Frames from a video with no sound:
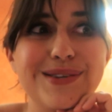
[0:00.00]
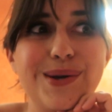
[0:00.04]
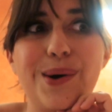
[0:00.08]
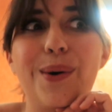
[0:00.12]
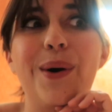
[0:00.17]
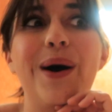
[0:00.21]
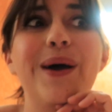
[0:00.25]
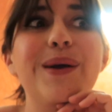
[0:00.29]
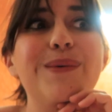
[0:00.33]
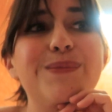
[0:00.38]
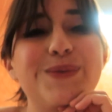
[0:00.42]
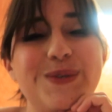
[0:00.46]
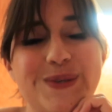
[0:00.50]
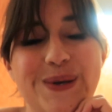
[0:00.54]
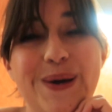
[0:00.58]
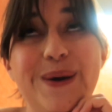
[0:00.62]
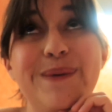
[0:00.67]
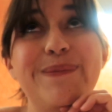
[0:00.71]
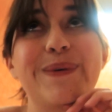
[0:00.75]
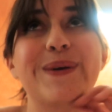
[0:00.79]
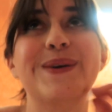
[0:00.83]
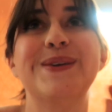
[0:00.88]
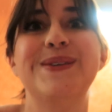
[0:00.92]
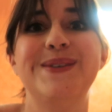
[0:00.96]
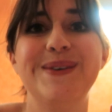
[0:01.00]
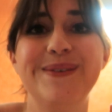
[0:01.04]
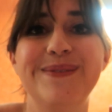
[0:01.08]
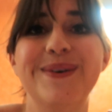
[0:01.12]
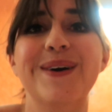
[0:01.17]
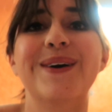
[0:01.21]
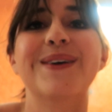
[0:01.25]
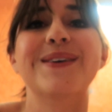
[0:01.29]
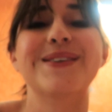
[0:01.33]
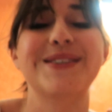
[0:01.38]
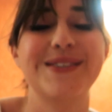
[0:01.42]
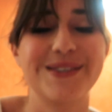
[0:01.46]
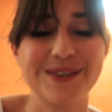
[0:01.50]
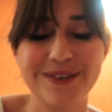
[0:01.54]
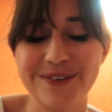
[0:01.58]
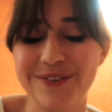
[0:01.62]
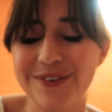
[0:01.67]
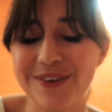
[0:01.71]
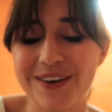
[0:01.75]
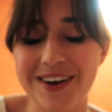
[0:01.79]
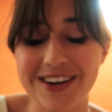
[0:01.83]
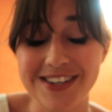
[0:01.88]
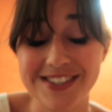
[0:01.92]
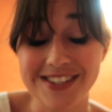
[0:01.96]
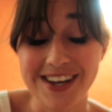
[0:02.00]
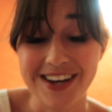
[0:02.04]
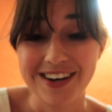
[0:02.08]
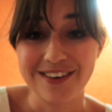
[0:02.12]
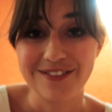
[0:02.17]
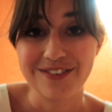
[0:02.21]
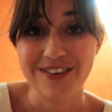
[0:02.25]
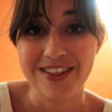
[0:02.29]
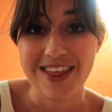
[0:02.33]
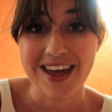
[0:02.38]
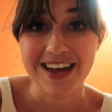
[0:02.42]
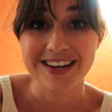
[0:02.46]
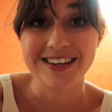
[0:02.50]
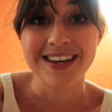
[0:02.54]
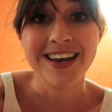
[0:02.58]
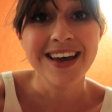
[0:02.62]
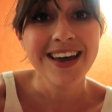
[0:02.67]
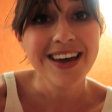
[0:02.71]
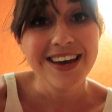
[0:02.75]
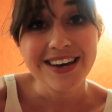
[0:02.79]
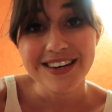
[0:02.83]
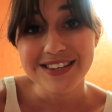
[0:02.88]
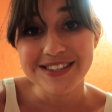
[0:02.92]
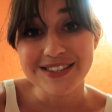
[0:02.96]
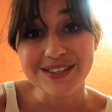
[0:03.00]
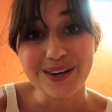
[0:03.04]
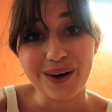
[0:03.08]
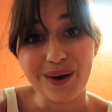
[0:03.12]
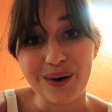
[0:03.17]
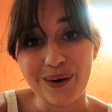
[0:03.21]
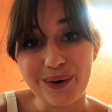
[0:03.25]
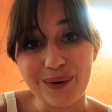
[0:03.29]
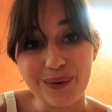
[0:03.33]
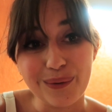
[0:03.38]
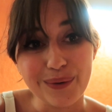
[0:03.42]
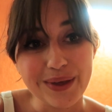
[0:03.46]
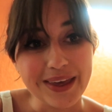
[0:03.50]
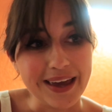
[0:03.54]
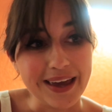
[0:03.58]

so I'm super super super excited for that. So